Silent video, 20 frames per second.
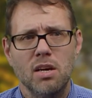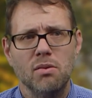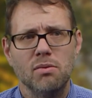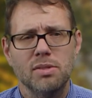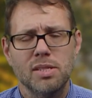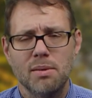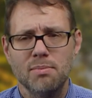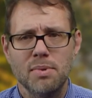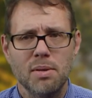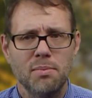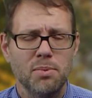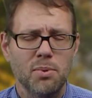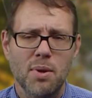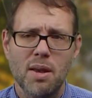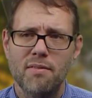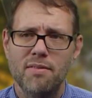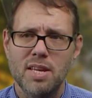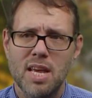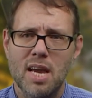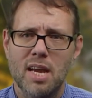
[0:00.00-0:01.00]
Sometimes we
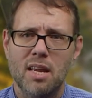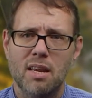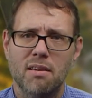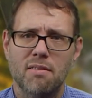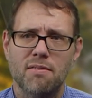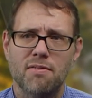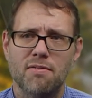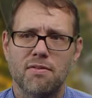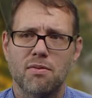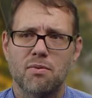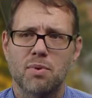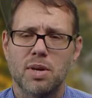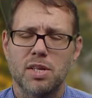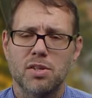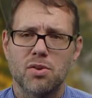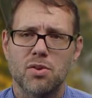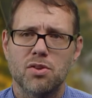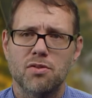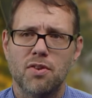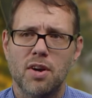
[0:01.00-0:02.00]
have negative
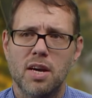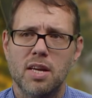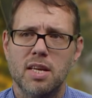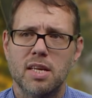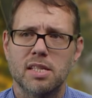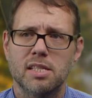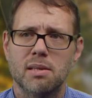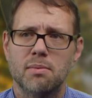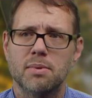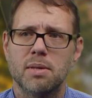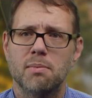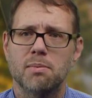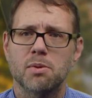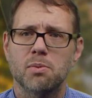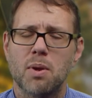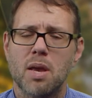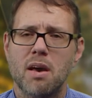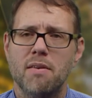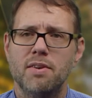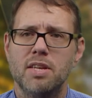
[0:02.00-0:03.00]
research findings. Sometimes
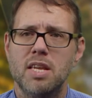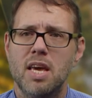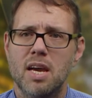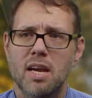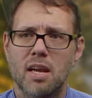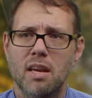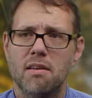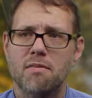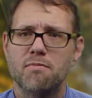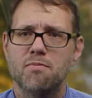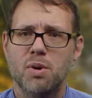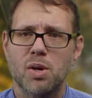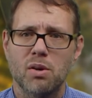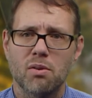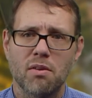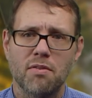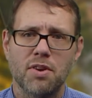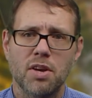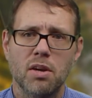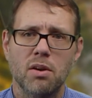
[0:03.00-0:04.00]
we have a negative book
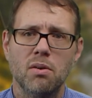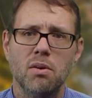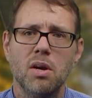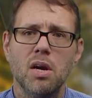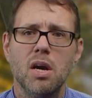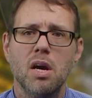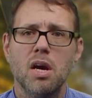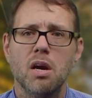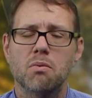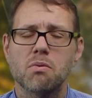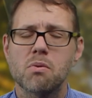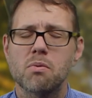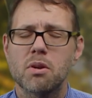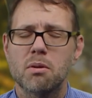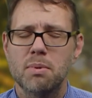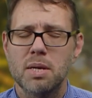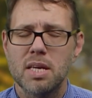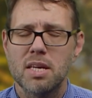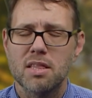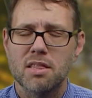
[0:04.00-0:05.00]
review. We want to
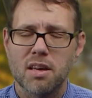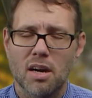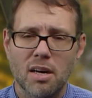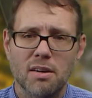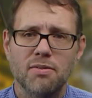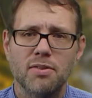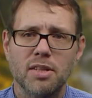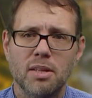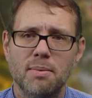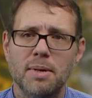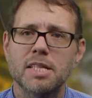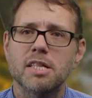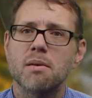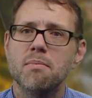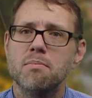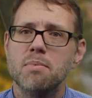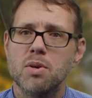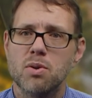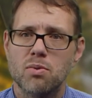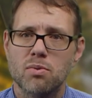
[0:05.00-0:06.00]
be thoughtful about the
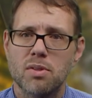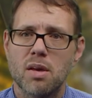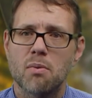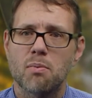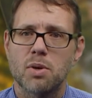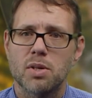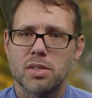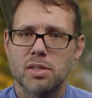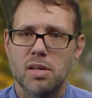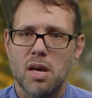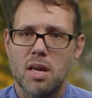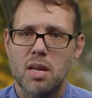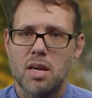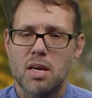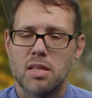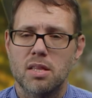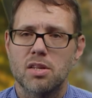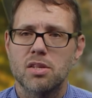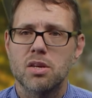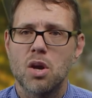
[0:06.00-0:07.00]
mood that we're setting
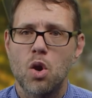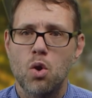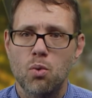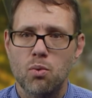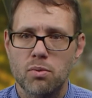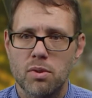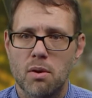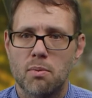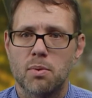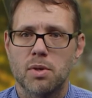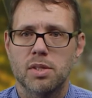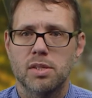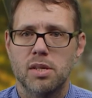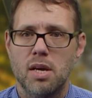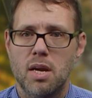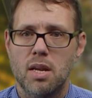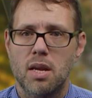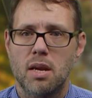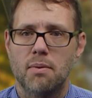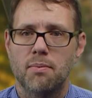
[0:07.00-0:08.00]
and the tone that we're
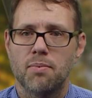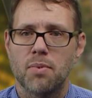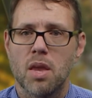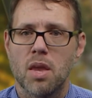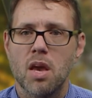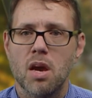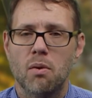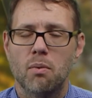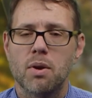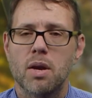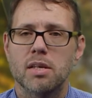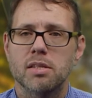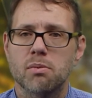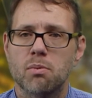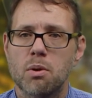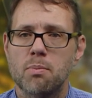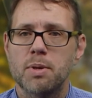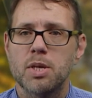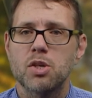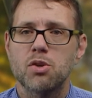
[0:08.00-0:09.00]
setting. We also
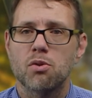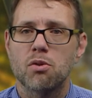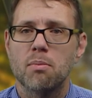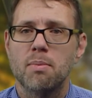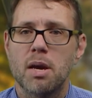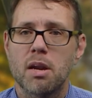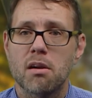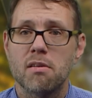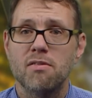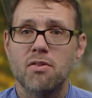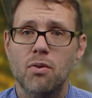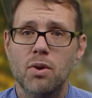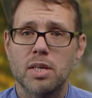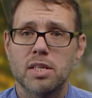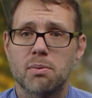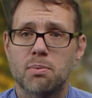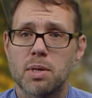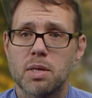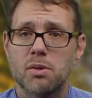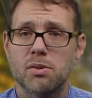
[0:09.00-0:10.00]
want to be sure about our
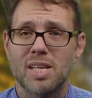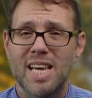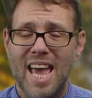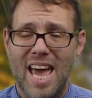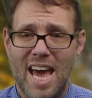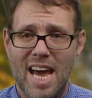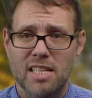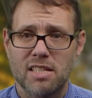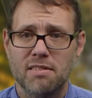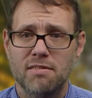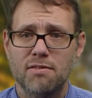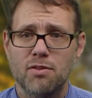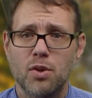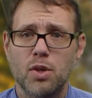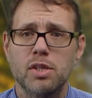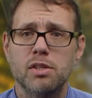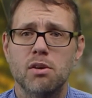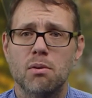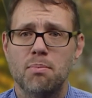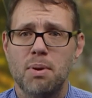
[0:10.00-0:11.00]
voice. We're using active
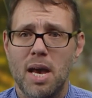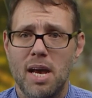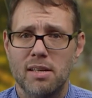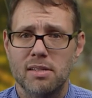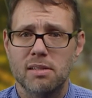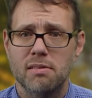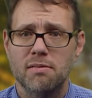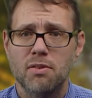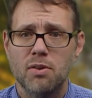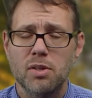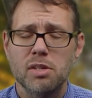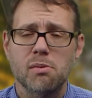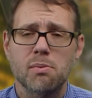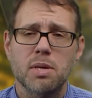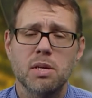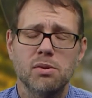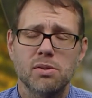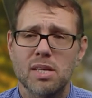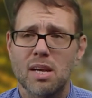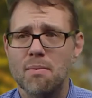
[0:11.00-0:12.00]
voice or passive voice. We're
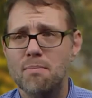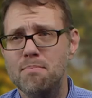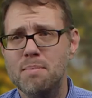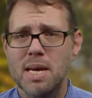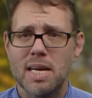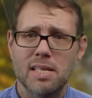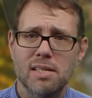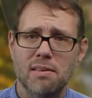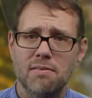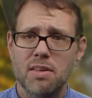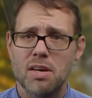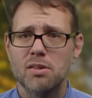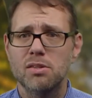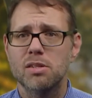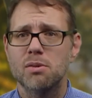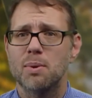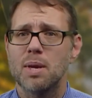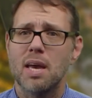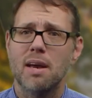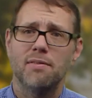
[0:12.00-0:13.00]
using a mix of those.
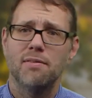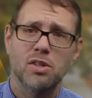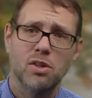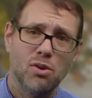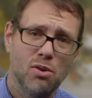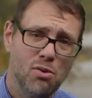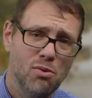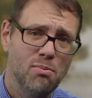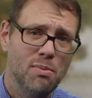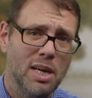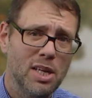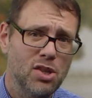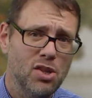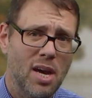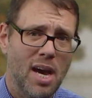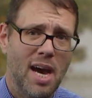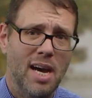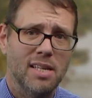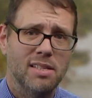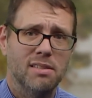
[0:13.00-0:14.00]
Do we have too much
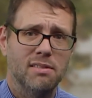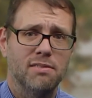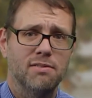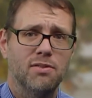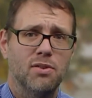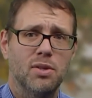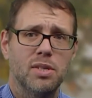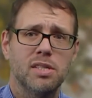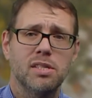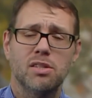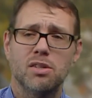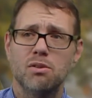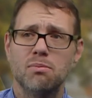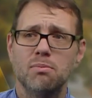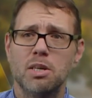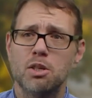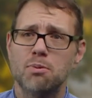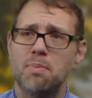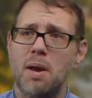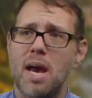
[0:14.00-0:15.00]
active voice, too
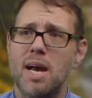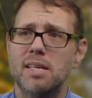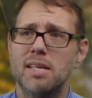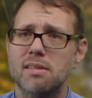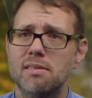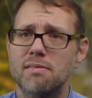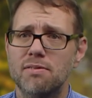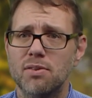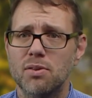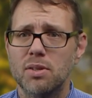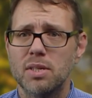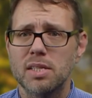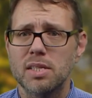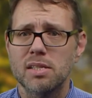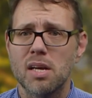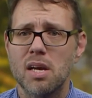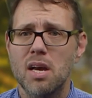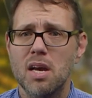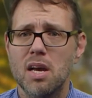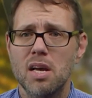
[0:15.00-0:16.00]
much passive voice?